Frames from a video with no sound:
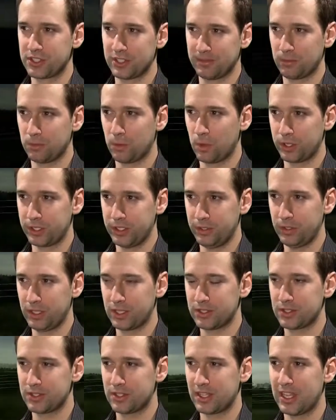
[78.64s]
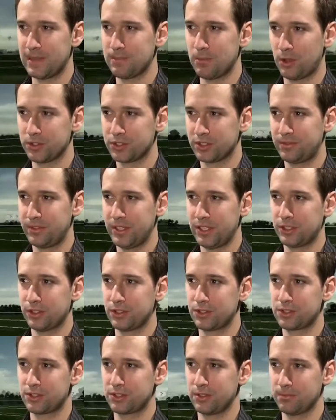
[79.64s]
Civil War units, the game also
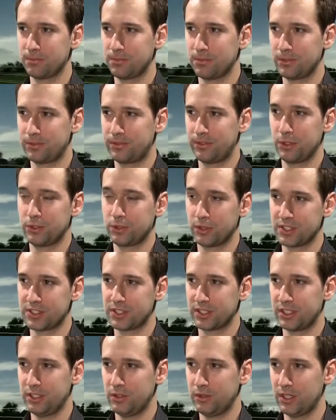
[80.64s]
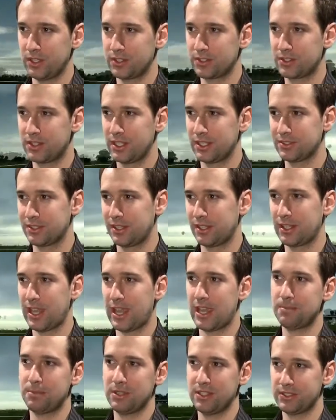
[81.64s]
features some futuristic units, things like
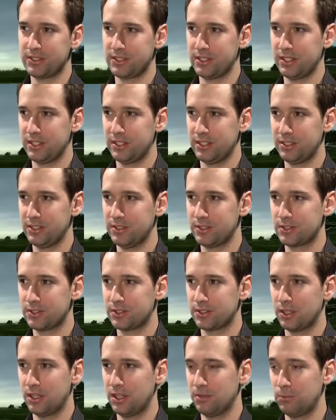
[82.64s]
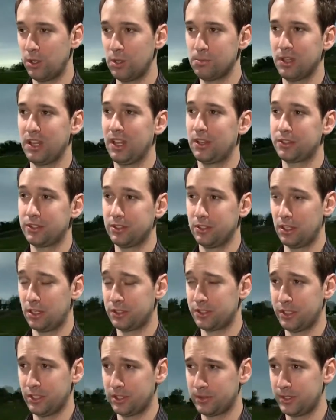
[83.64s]
APCs, mobile
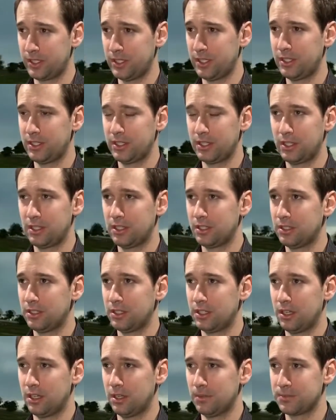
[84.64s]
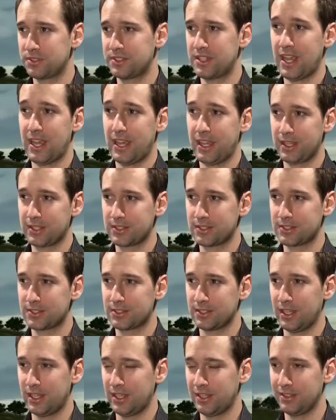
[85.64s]
artillery,
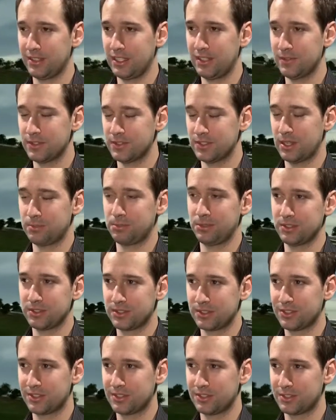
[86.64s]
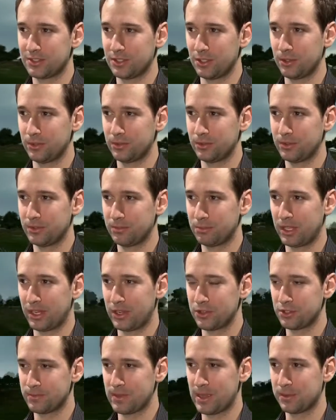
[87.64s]
tanks, and even Zeppelins. So
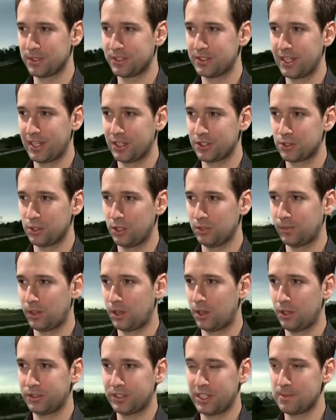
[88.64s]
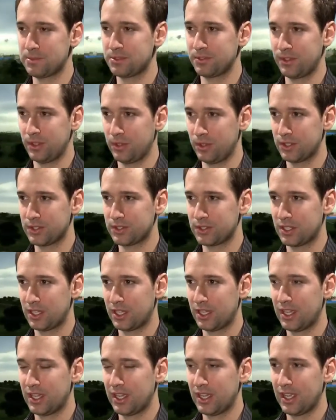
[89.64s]
players will be able to take control of all types of units,
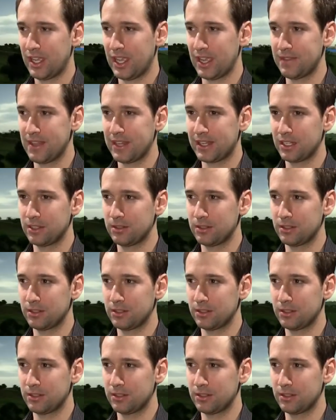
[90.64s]
and they